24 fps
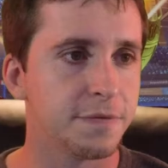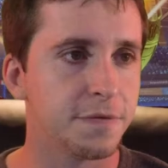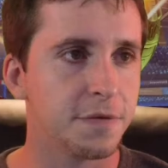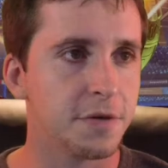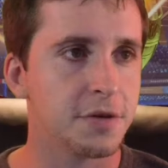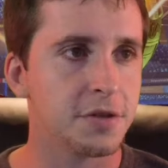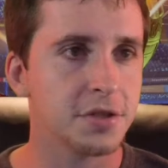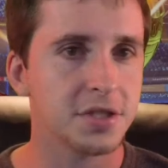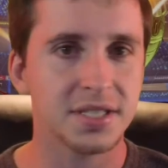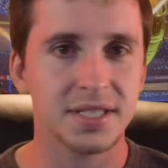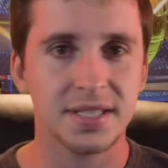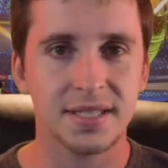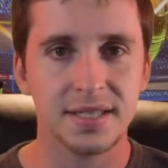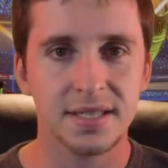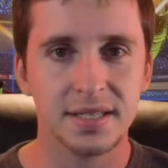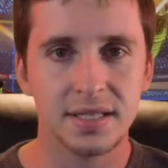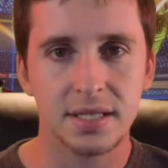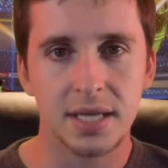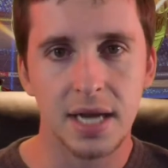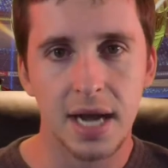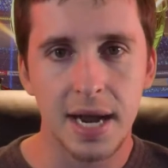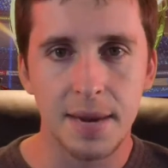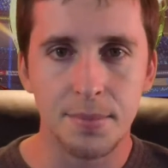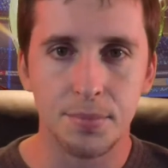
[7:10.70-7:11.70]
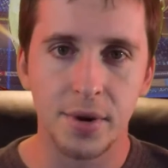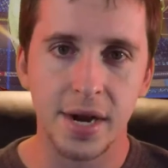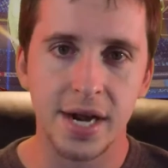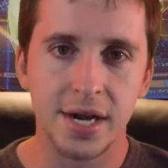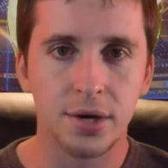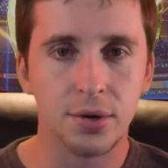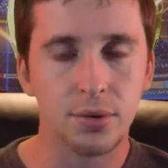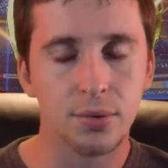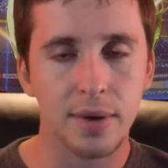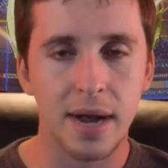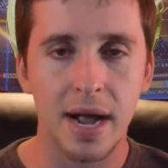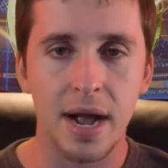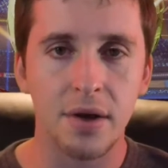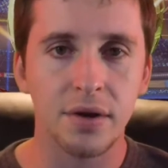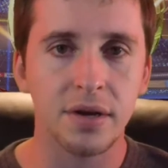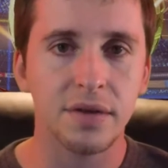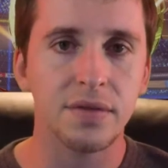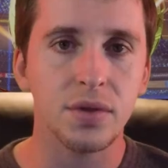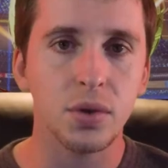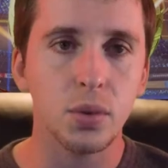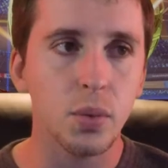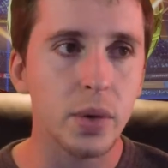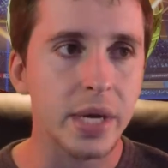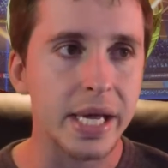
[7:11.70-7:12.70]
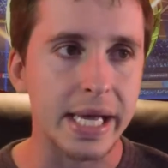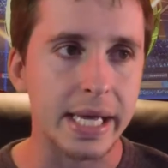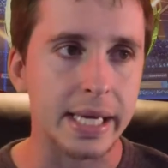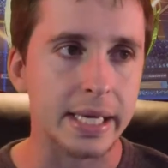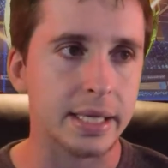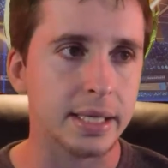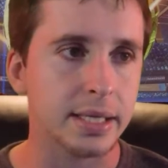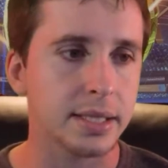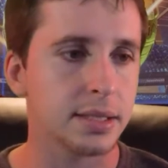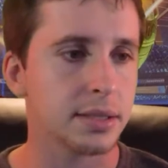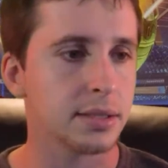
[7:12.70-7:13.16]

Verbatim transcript: First tiebreaker round of the week.